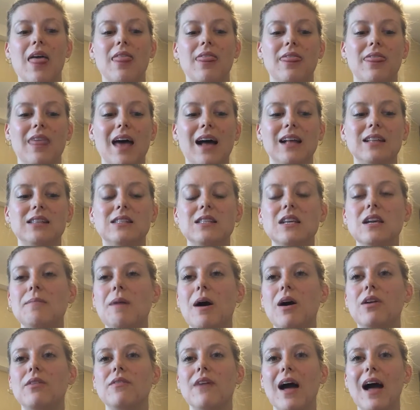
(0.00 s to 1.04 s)
That's the
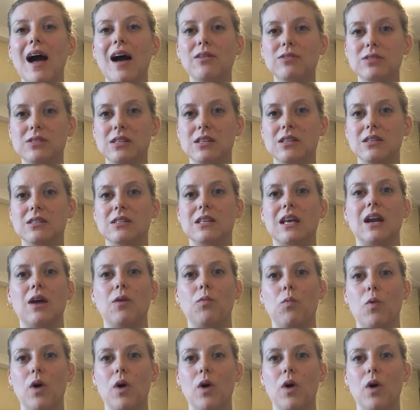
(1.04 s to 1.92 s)
amount of ounces that I